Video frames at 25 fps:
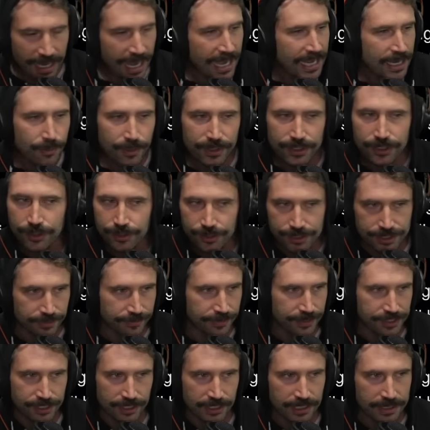Anyone who's
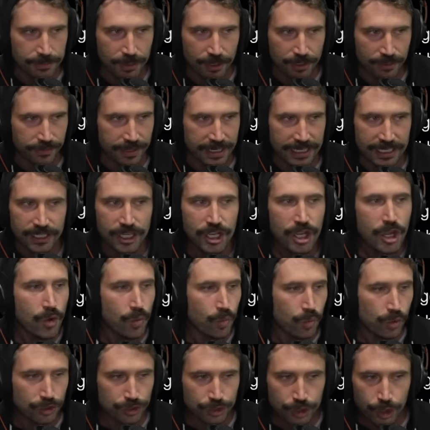sufficiently motivated
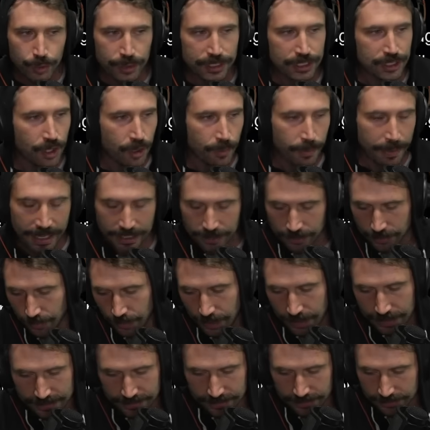will do it no matter
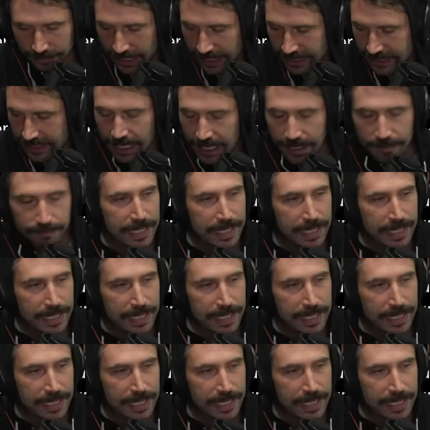what, right?